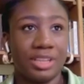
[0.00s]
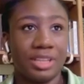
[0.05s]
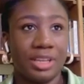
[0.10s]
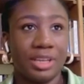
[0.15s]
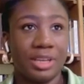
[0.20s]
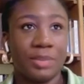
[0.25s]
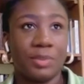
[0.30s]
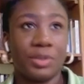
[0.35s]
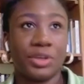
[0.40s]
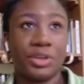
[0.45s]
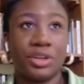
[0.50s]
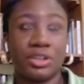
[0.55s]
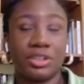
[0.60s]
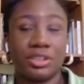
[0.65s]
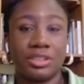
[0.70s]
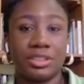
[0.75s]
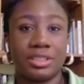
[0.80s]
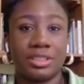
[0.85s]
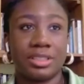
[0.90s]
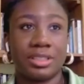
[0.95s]
because
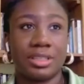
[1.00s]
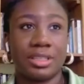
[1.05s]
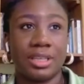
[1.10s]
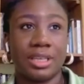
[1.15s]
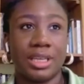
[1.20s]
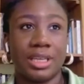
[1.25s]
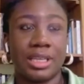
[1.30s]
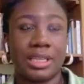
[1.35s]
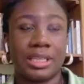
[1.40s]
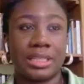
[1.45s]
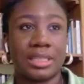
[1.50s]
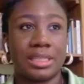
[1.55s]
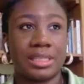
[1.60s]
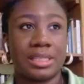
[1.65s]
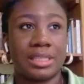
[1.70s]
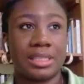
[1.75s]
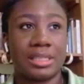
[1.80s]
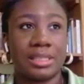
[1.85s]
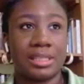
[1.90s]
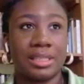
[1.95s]

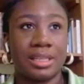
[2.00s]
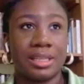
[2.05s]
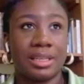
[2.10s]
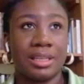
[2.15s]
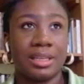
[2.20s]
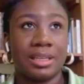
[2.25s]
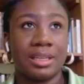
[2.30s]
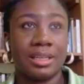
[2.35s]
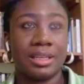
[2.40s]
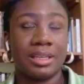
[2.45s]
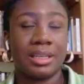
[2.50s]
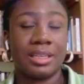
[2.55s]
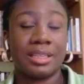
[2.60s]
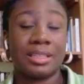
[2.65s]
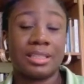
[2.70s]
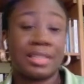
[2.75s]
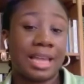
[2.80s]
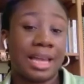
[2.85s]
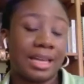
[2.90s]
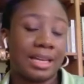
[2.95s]
it's
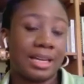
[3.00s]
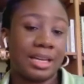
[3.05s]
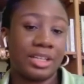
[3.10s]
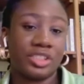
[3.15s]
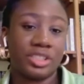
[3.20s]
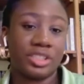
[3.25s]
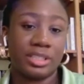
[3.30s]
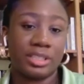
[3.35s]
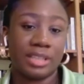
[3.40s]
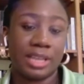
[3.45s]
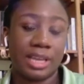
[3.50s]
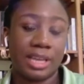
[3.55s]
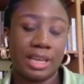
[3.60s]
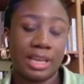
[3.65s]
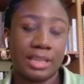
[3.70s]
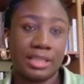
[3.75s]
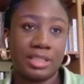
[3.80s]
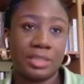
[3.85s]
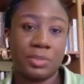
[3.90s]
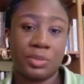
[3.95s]
sad actually that at this
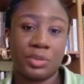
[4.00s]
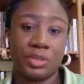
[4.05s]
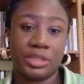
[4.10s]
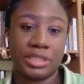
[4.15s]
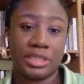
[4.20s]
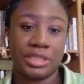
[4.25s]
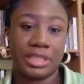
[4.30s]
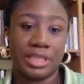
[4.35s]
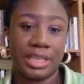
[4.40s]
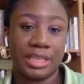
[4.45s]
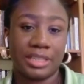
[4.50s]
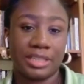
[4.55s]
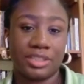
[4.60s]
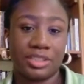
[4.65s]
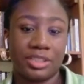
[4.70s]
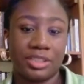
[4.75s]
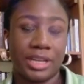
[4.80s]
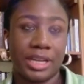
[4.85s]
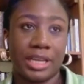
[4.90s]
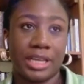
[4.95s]
point in
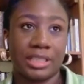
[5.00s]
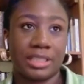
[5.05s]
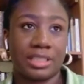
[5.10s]
Nigeria's